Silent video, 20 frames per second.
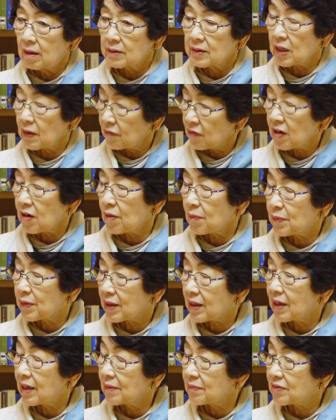
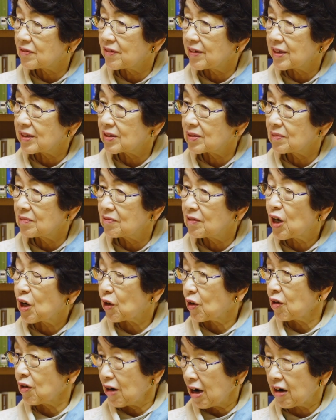developed countries
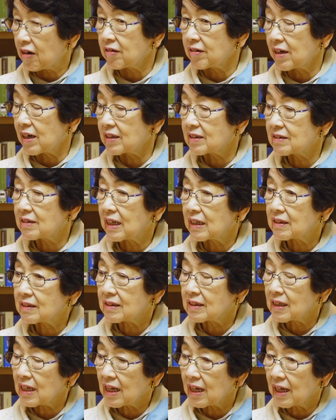recognized like
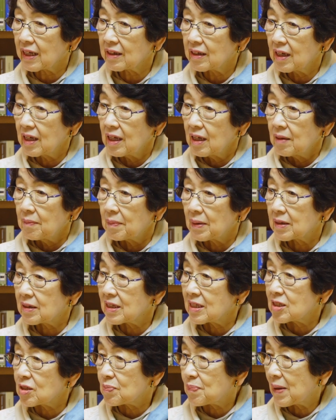that. But
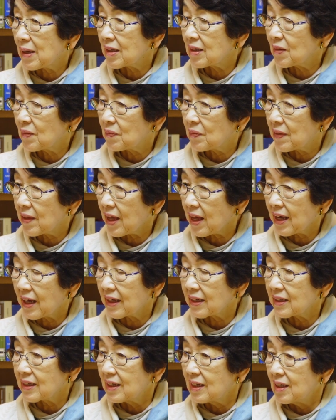in spite of
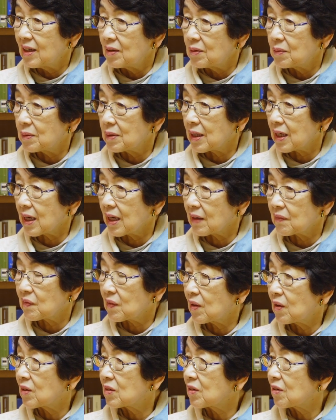that, we have
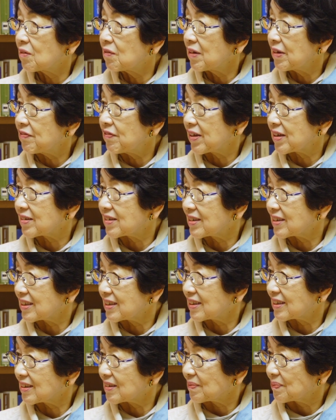honorific
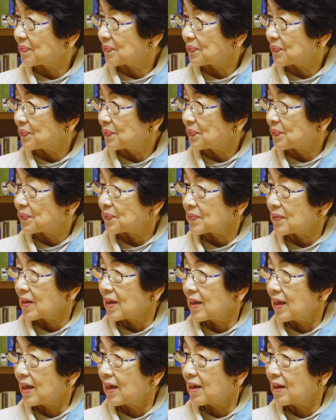system,
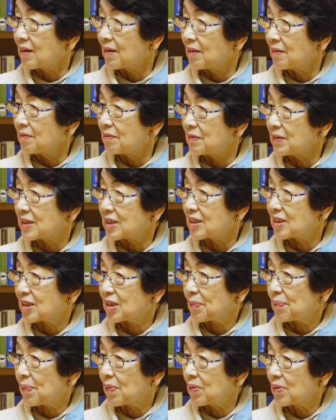which is
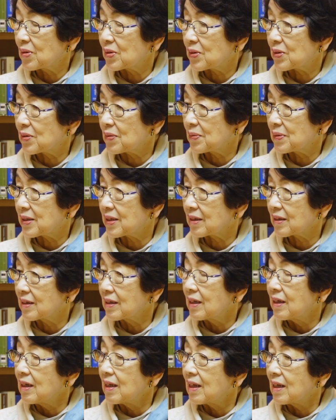supposed to be the
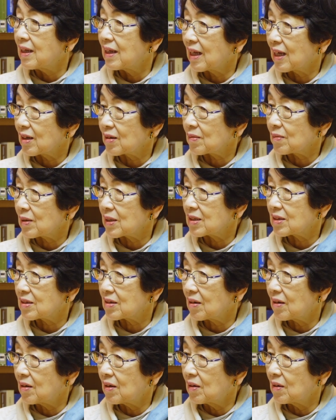language
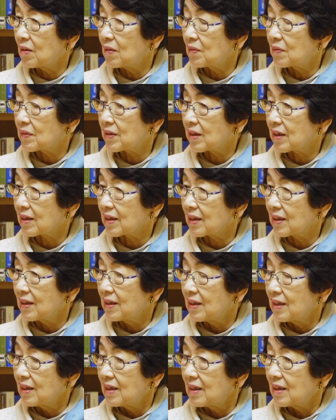of the,
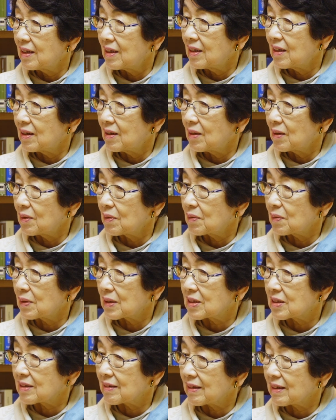
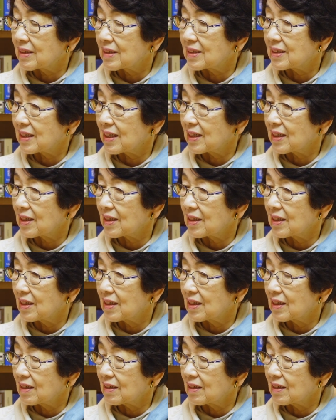what shall I say,